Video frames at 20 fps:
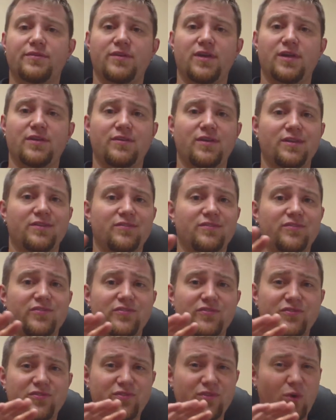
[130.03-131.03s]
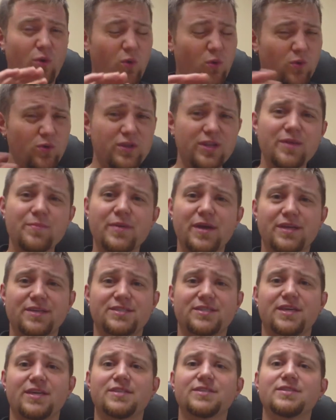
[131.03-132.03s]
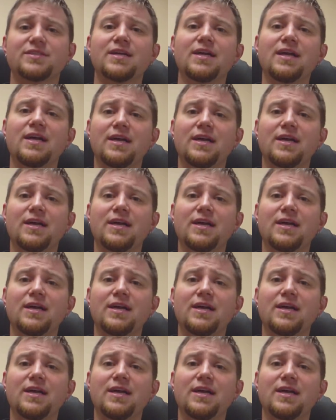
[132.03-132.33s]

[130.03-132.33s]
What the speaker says: It totally makes sense.